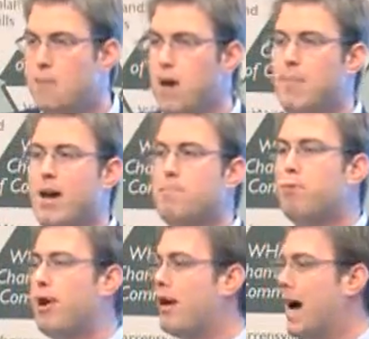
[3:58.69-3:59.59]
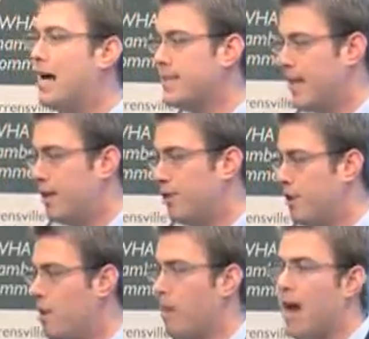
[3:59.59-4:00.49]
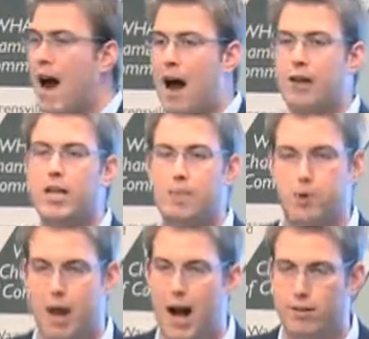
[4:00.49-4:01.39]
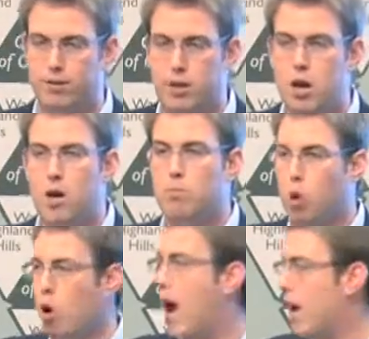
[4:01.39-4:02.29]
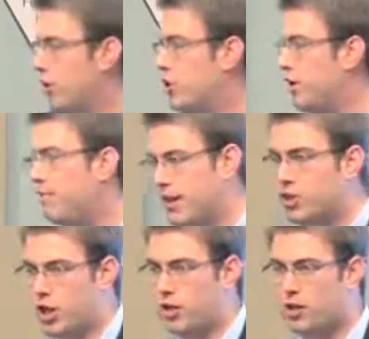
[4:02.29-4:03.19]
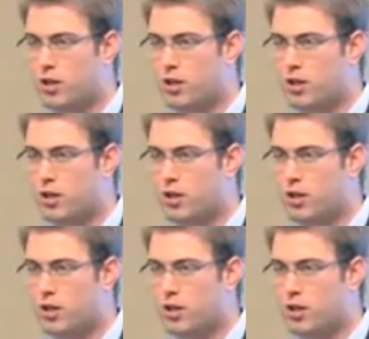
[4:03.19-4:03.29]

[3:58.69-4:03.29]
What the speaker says: maybe I'm putting content out about how to keep your house more energy efficient,